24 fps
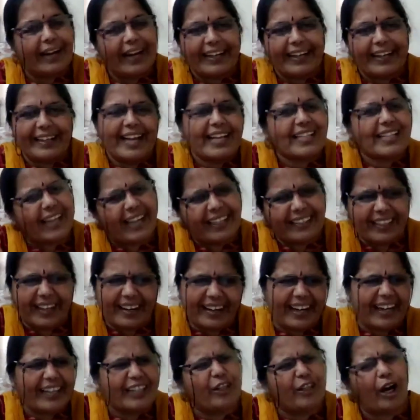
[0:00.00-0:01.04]
Red is either
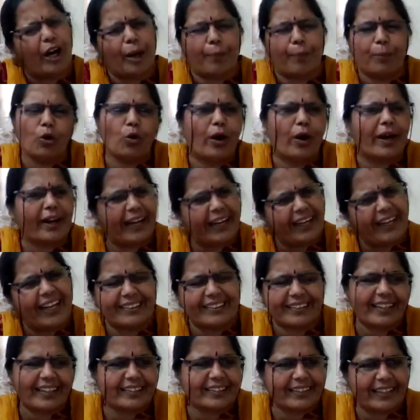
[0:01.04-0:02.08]
red or blue or any
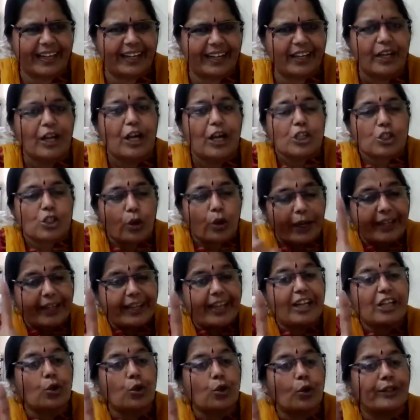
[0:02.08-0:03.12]
other thread. So I
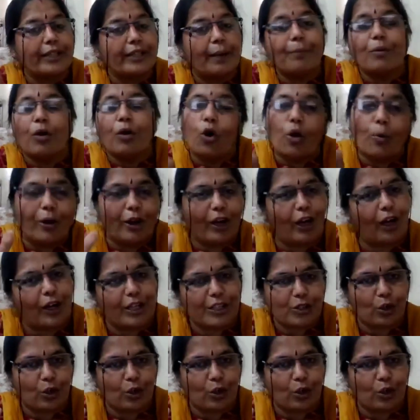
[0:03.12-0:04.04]
can show them homologous